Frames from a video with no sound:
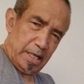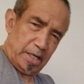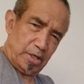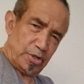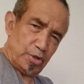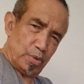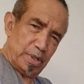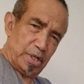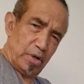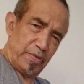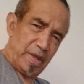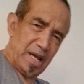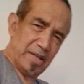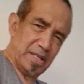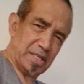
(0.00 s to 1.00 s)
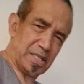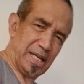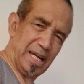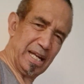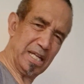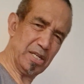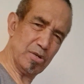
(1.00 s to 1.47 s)
You do it on the other
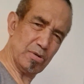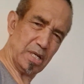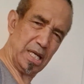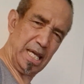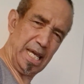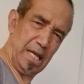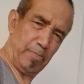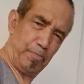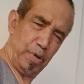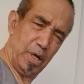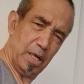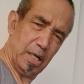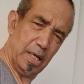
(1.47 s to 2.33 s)
side and you keep.